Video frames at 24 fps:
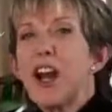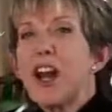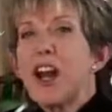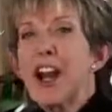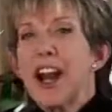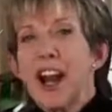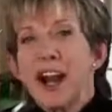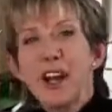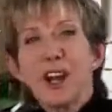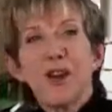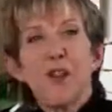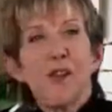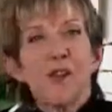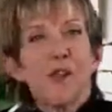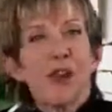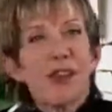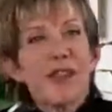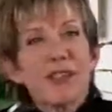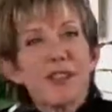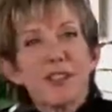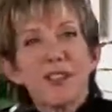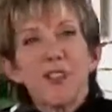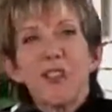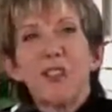Hey,
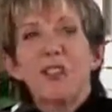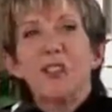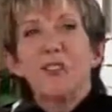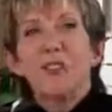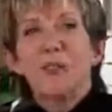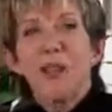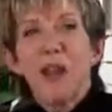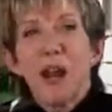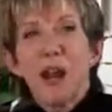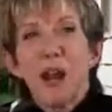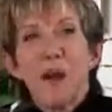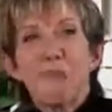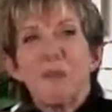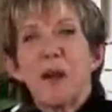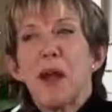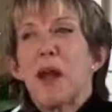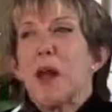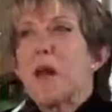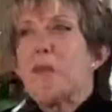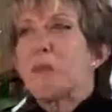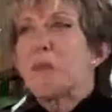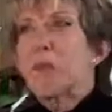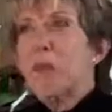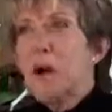great to see your name.
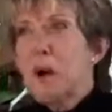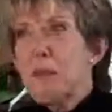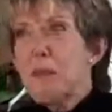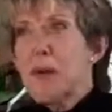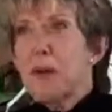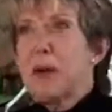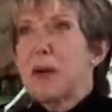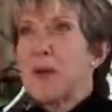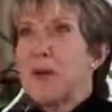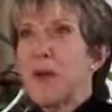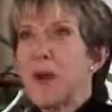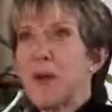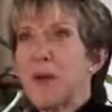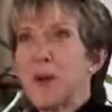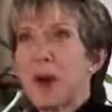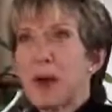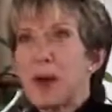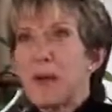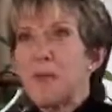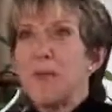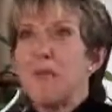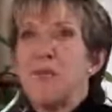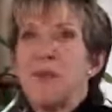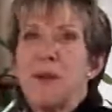Brought back
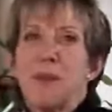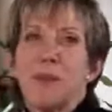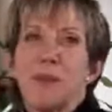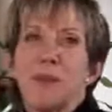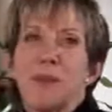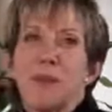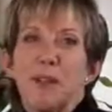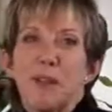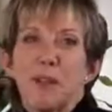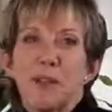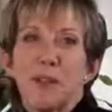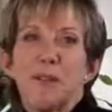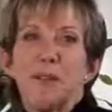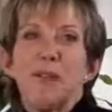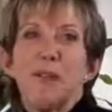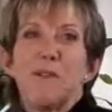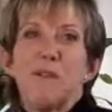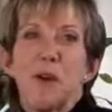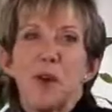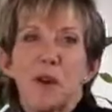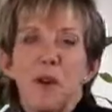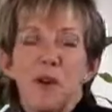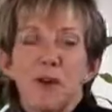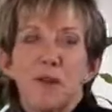great memories
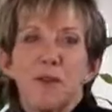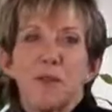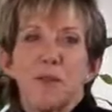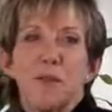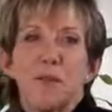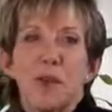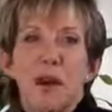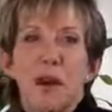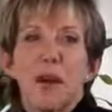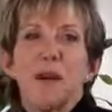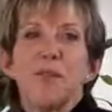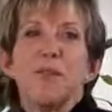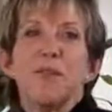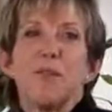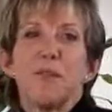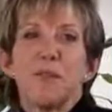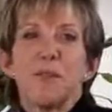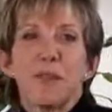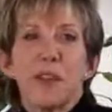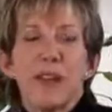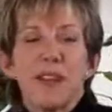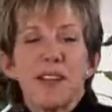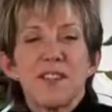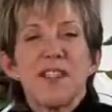from all those rock and
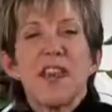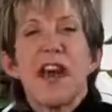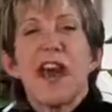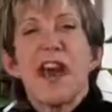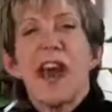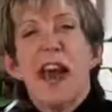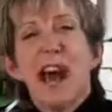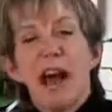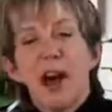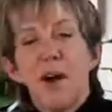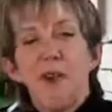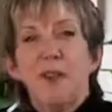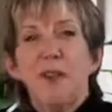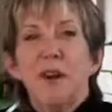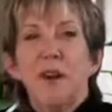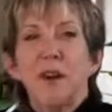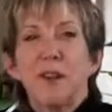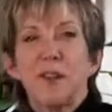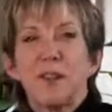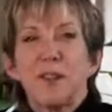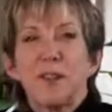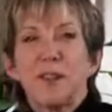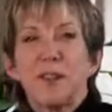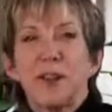roll days. How
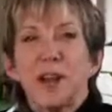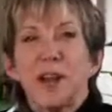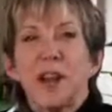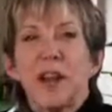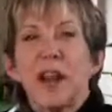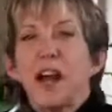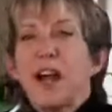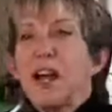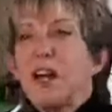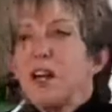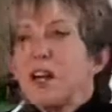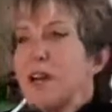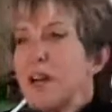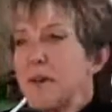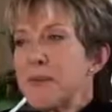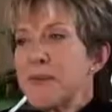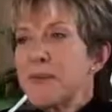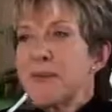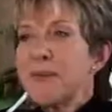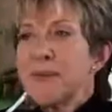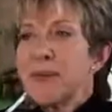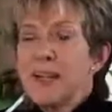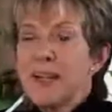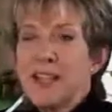are you? Come
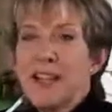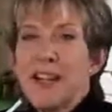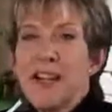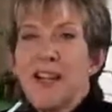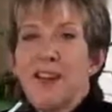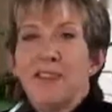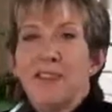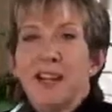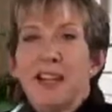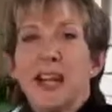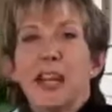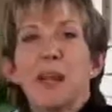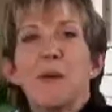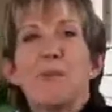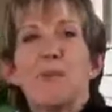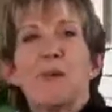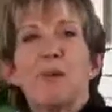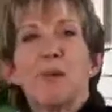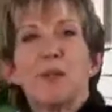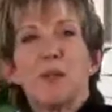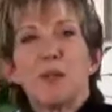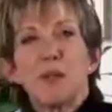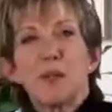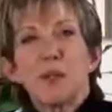to find out, he
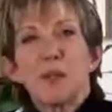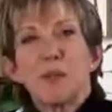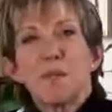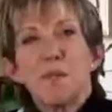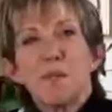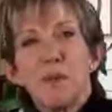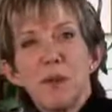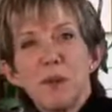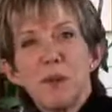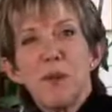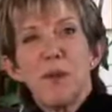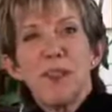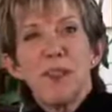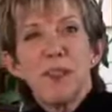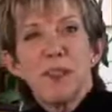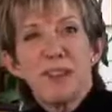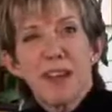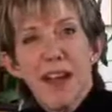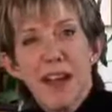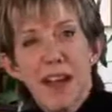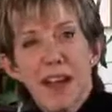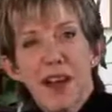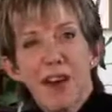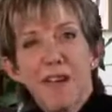produces movies
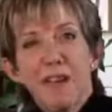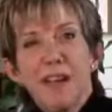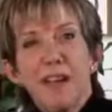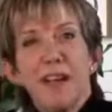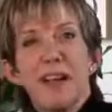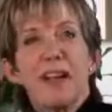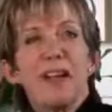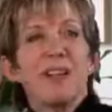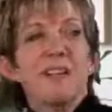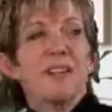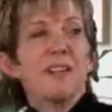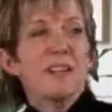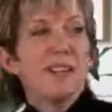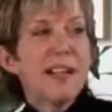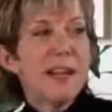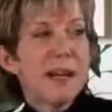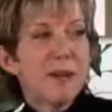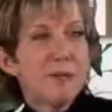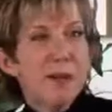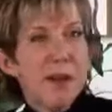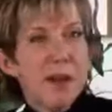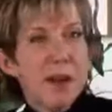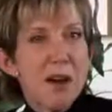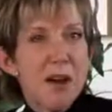now. Sent
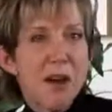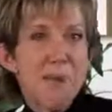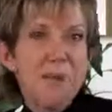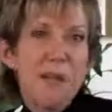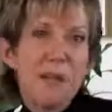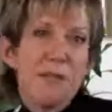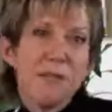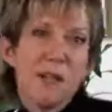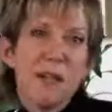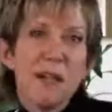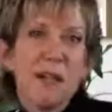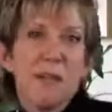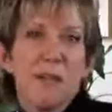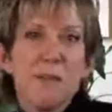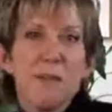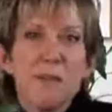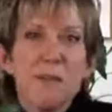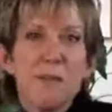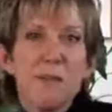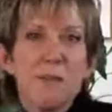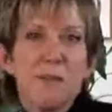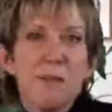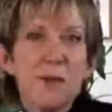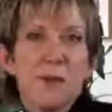him a copy of my
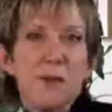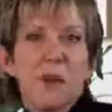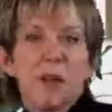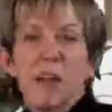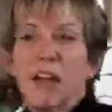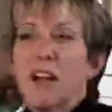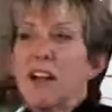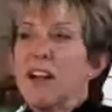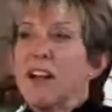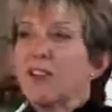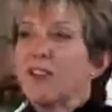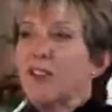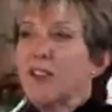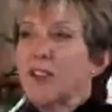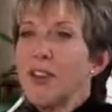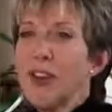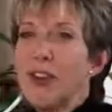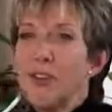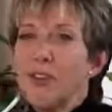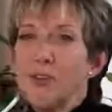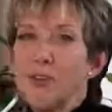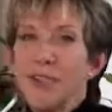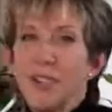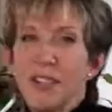husband's book.
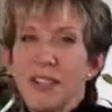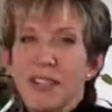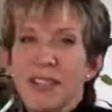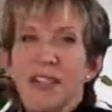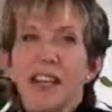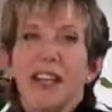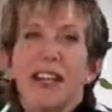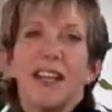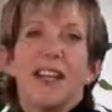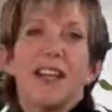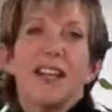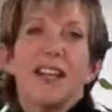Loved it.